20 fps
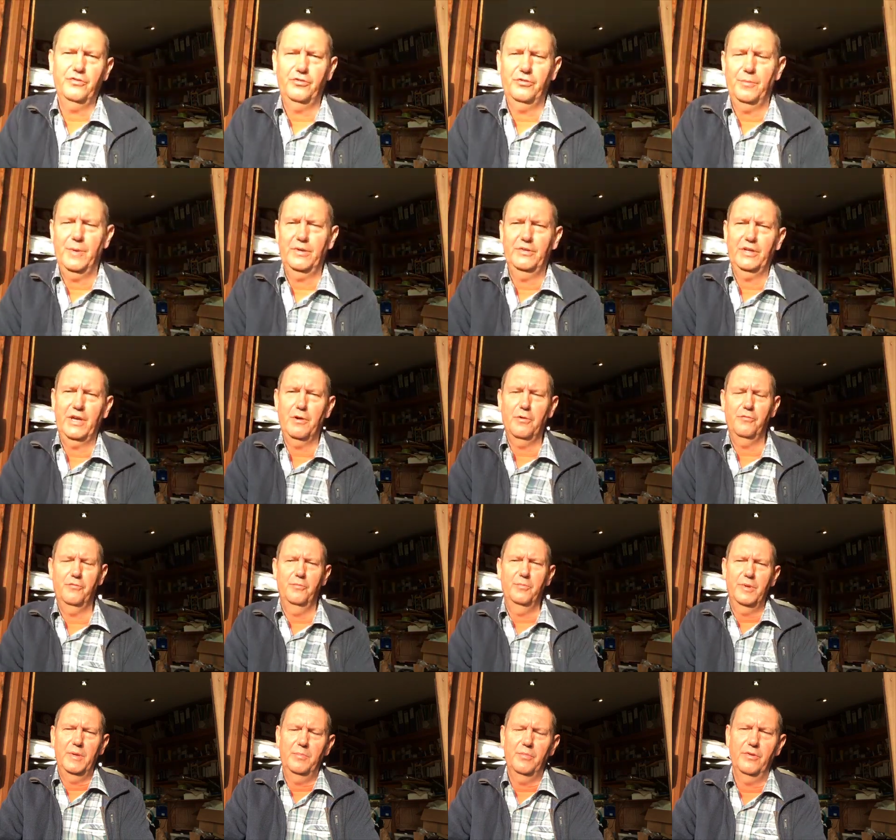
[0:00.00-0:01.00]
just about to go off
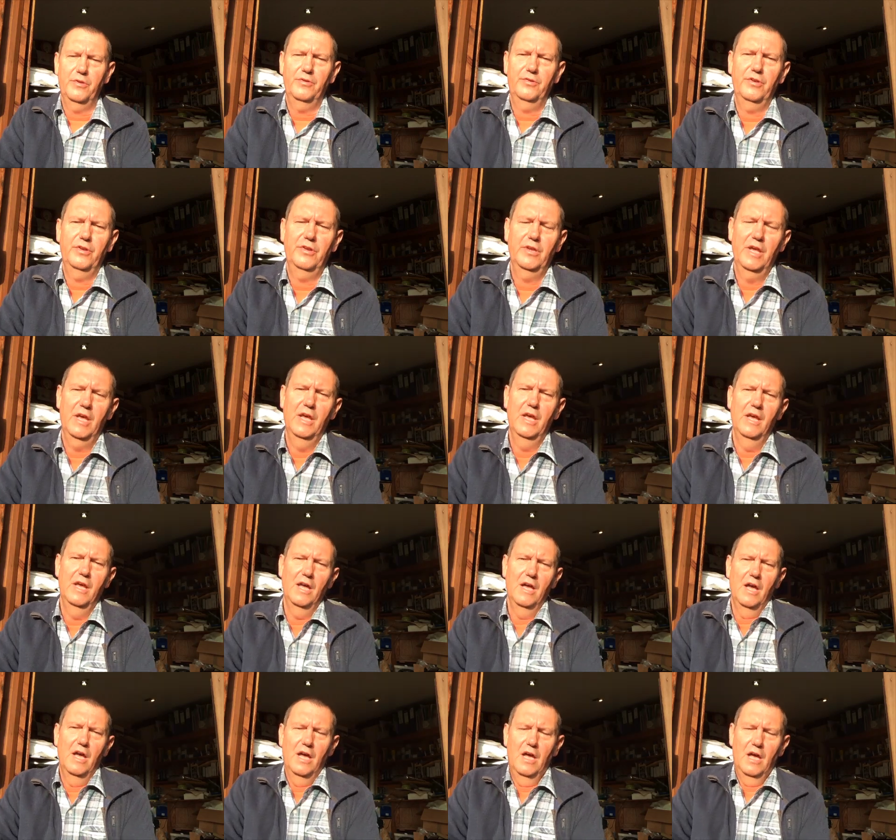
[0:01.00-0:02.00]
and be printed.
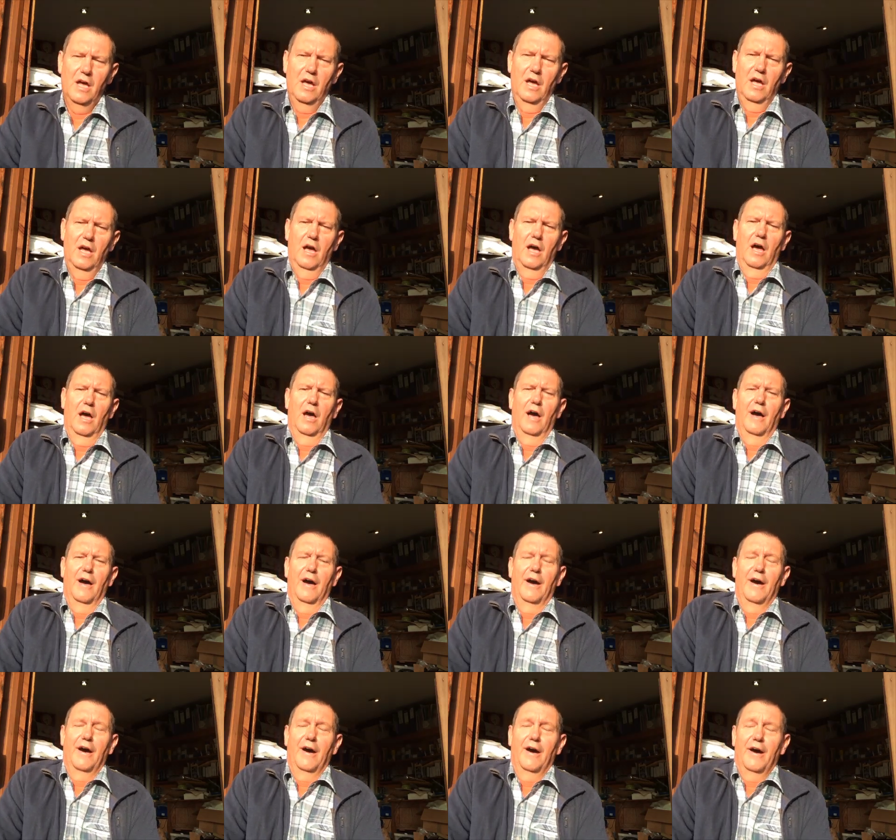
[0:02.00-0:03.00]

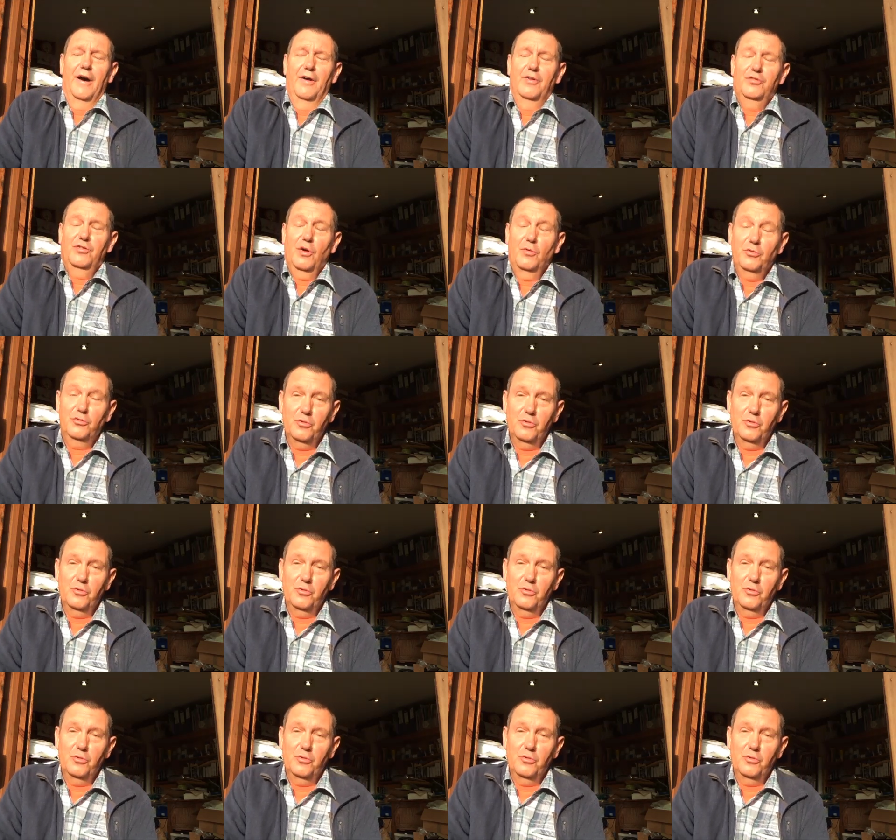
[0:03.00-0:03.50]
So